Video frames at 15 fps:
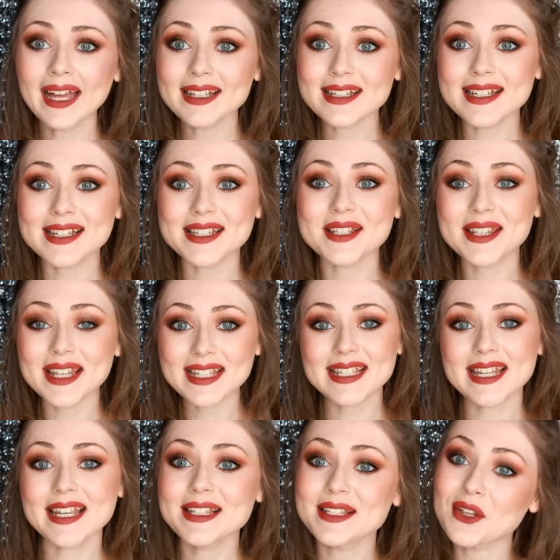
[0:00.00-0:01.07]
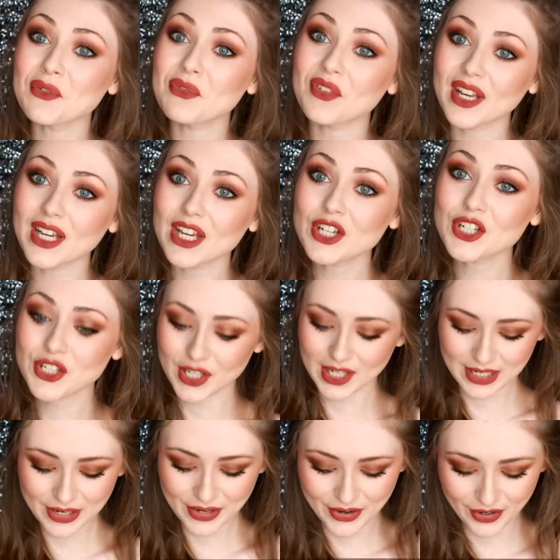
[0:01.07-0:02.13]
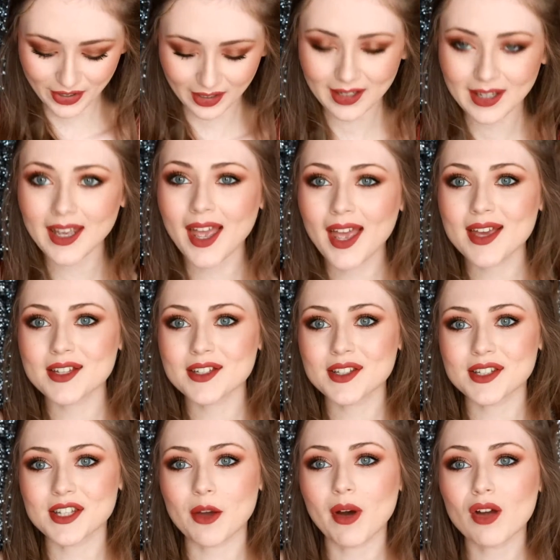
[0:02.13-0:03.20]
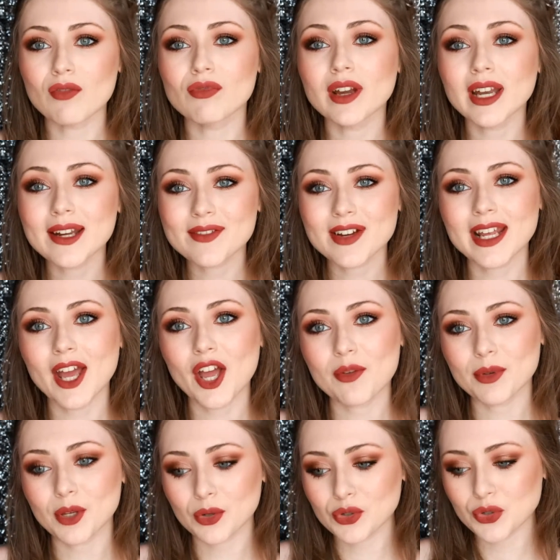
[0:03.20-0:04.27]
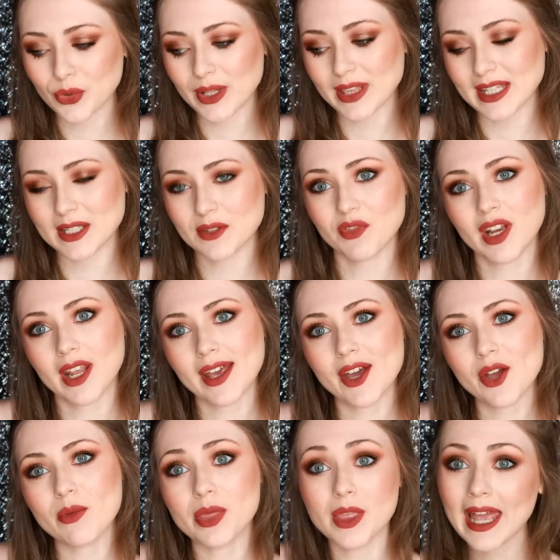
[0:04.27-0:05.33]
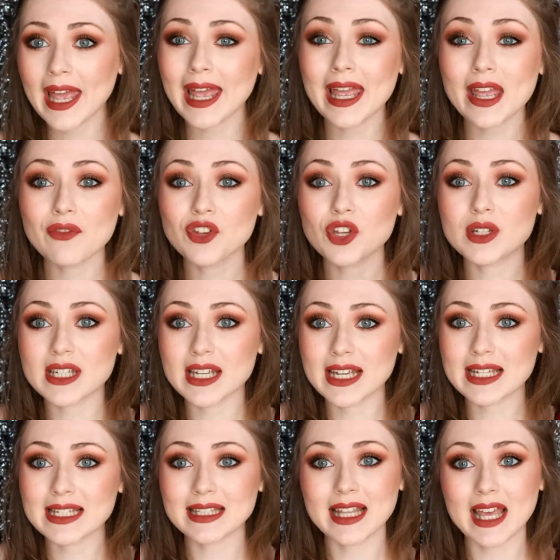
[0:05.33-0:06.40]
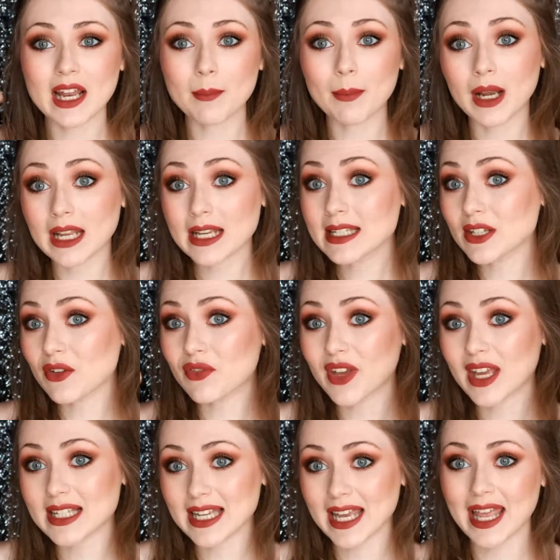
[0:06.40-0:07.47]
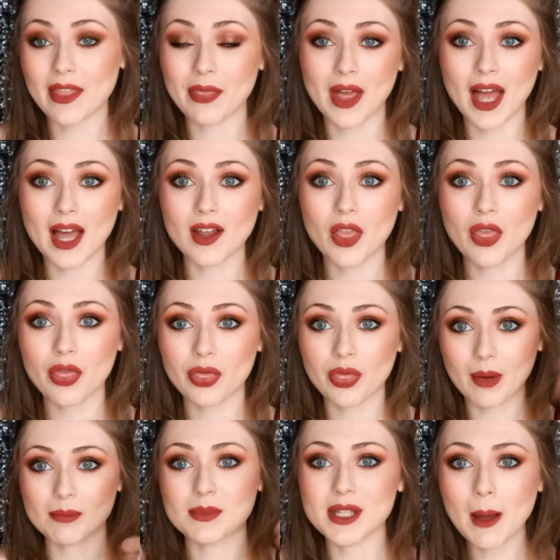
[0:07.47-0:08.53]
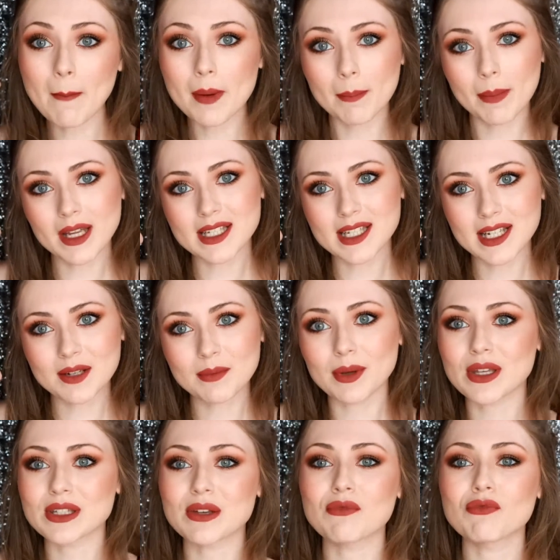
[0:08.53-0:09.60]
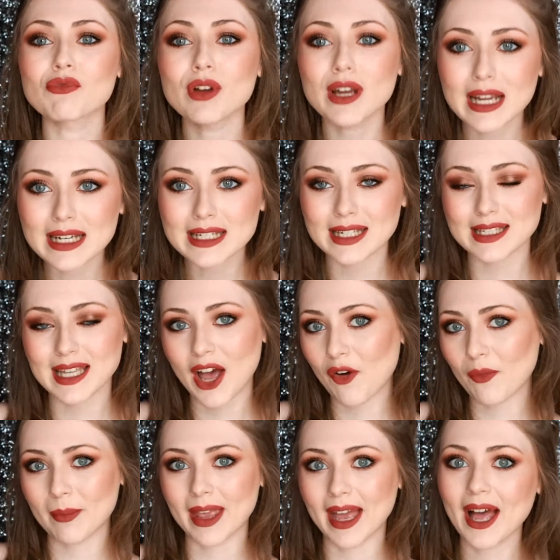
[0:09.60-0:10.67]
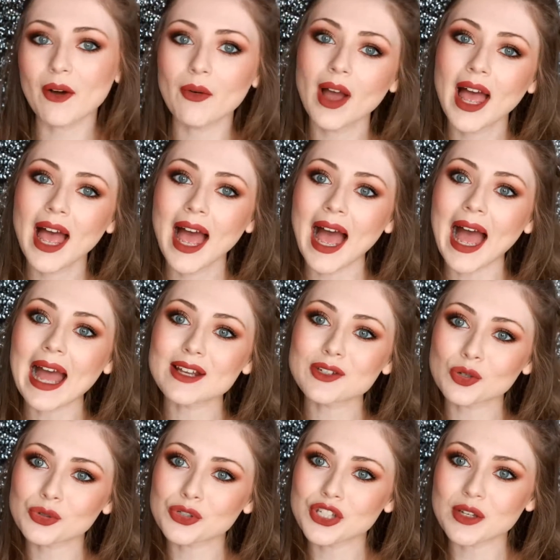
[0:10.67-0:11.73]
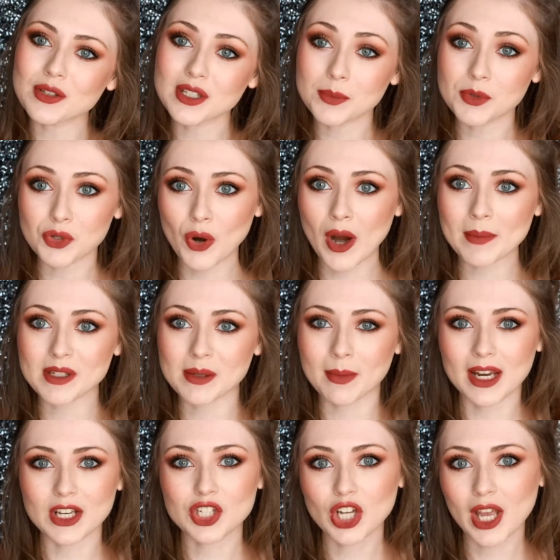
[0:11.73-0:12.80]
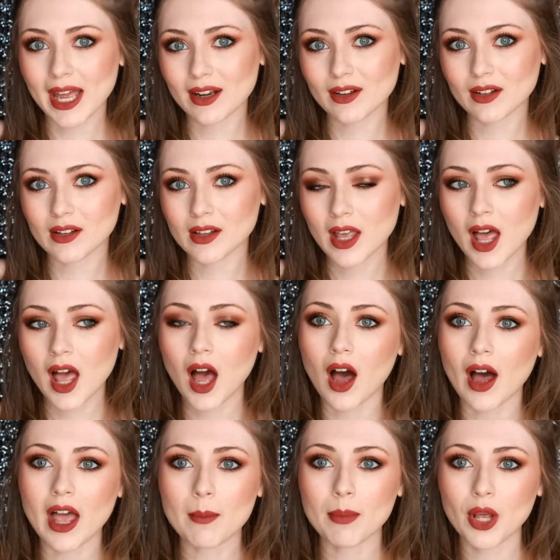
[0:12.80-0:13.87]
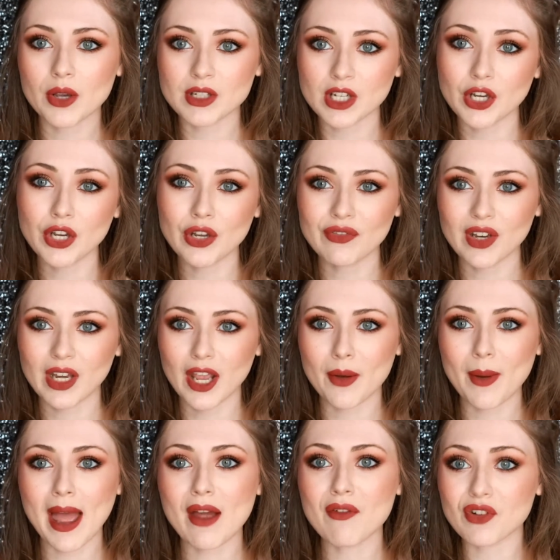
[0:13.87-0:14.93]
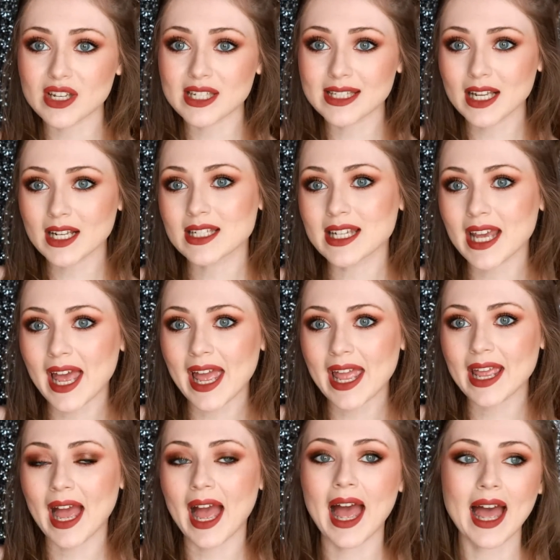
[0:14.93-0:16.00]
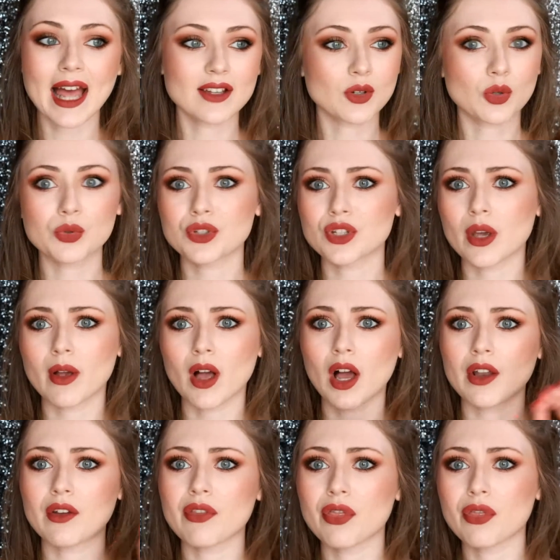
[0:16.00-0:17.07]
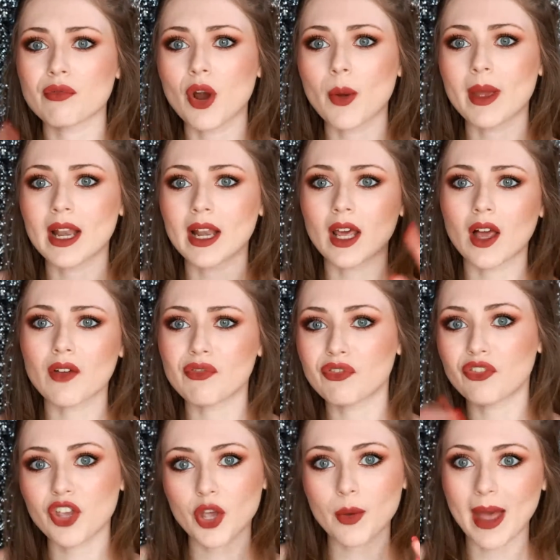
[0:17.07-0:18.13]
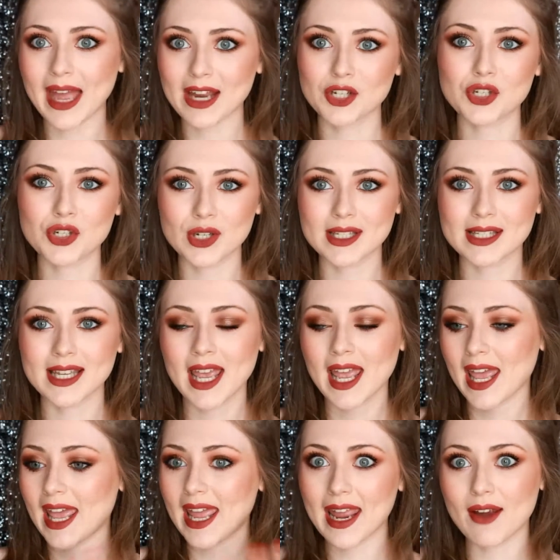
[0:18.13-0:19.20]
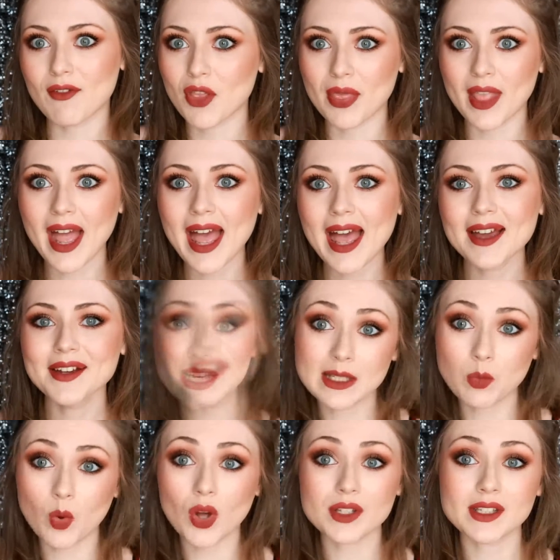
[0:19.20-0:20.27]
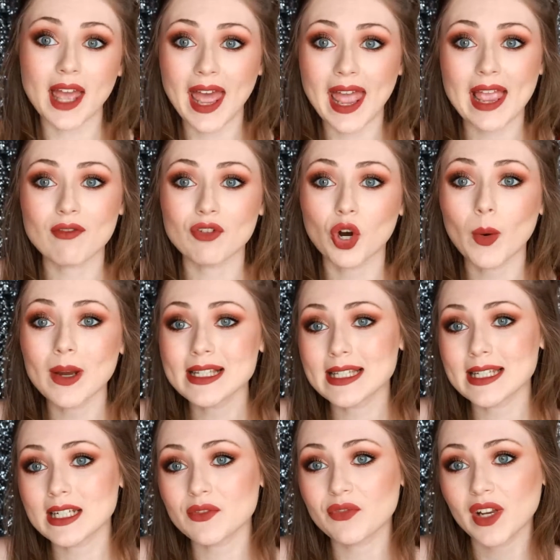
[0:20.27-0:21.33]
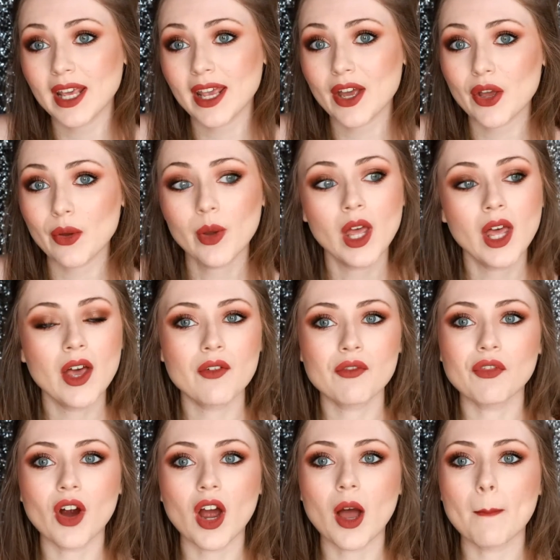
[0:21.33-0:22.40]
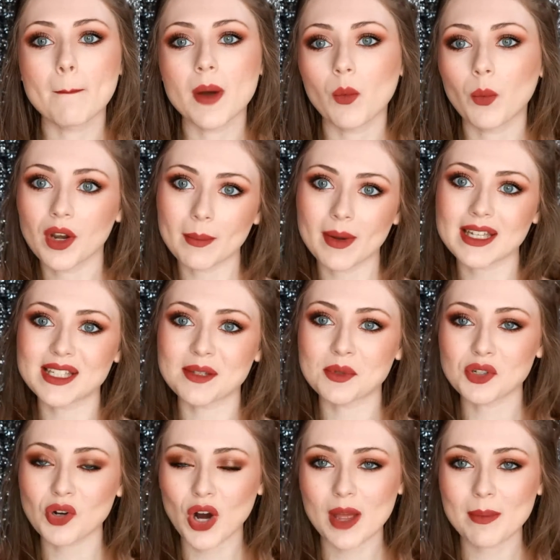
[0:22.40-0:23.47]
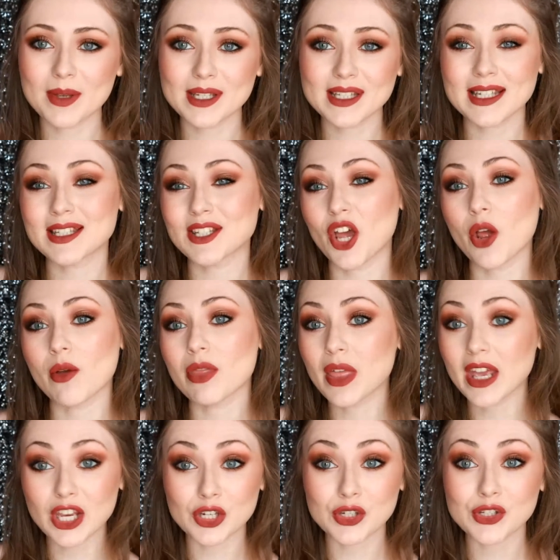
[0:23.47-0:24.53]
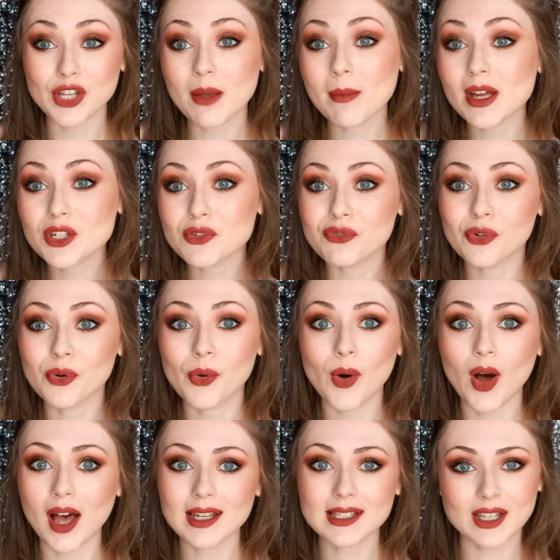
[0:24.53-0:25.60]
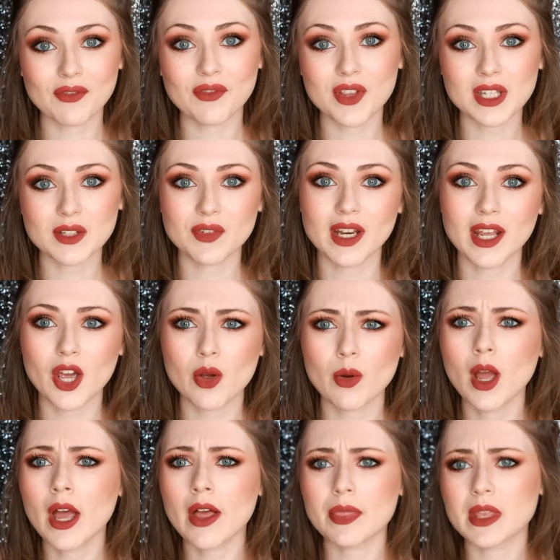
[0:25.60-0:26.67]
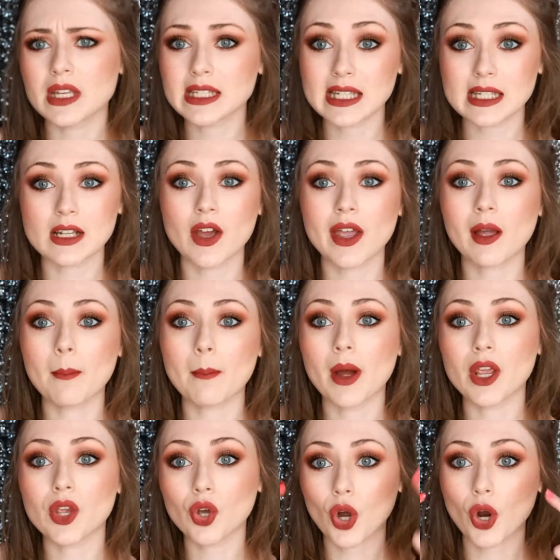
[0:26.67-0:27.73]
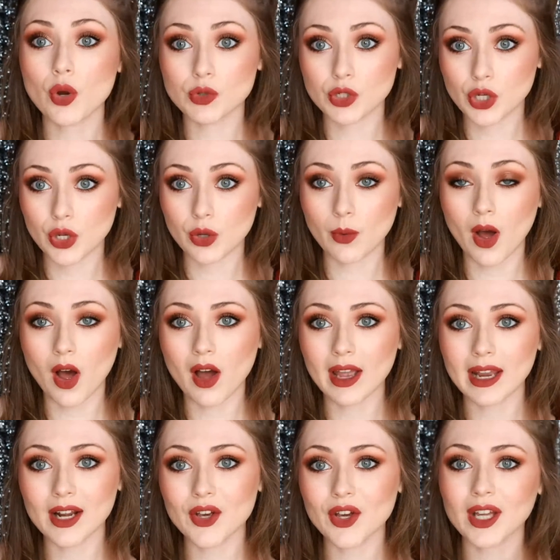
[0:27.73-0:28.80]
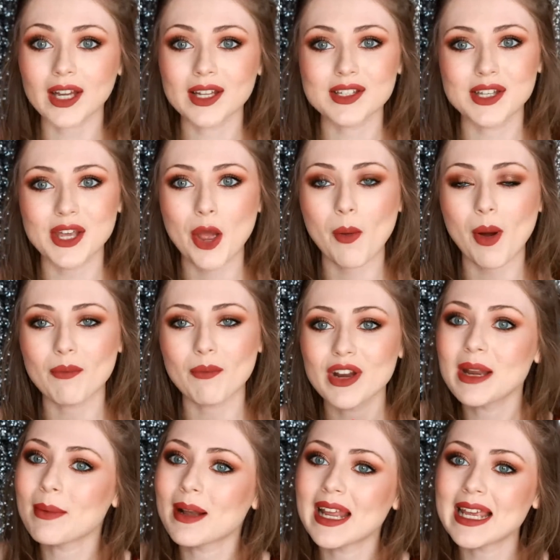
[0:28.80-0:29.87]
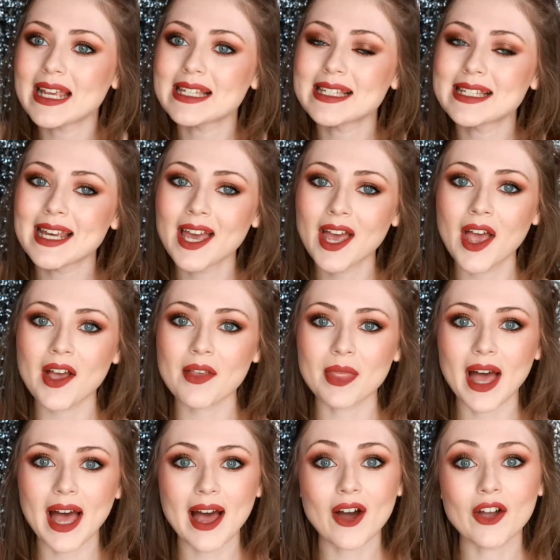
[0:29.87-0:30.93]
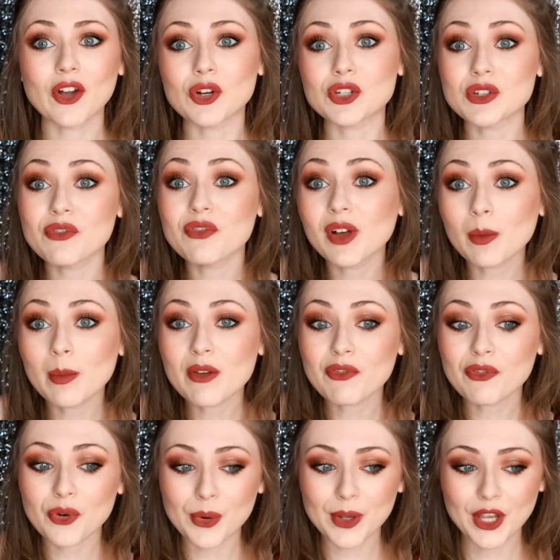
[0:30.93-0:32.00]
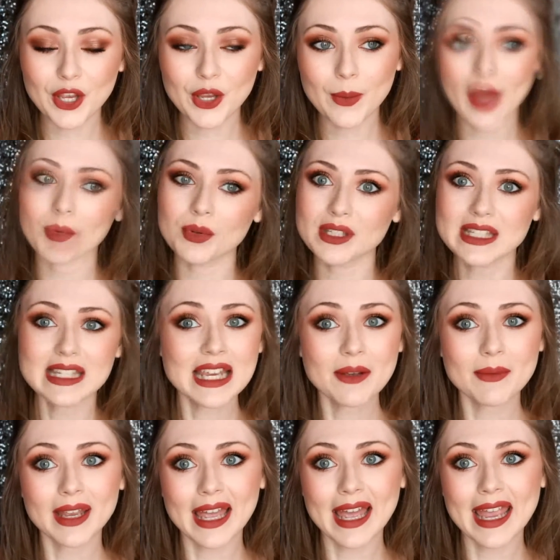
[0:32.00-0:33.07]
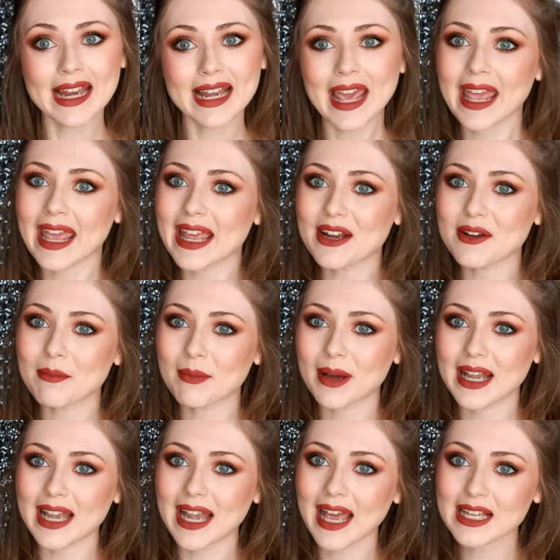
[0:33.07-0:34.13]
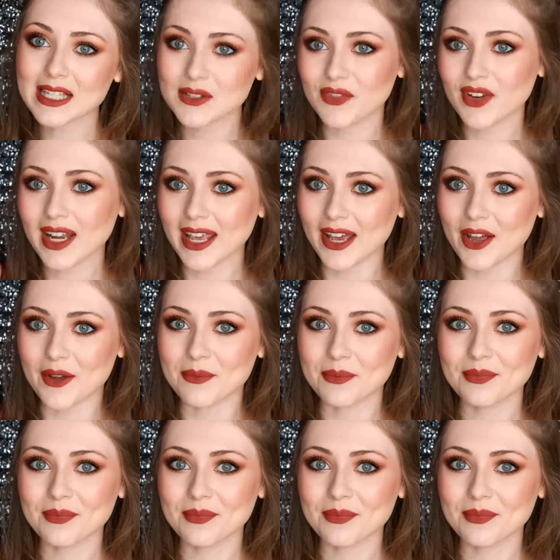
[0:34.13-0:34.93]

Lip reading: And this is the finished look. So I really, really hope you enjoyed this video. If you did, then please don't forget to hit that thumbs up button because it really does help me out, and also subscribe to my channel. I upload a new video every Sunday and also kind of throw in a few extras here and there. This was a requested video from one of my subscribers, so thank you so much for asking for this video. This is like my go-to eye look, so I'm pleased that I got to film it for you. I will see you again in my next video.